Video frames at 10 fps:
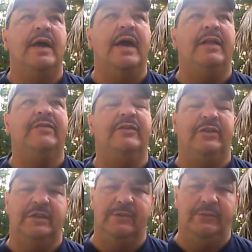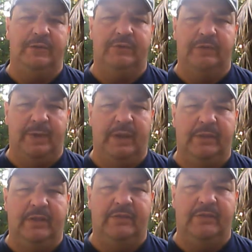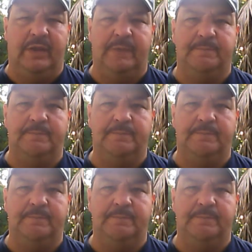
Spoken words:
had such a difference about this that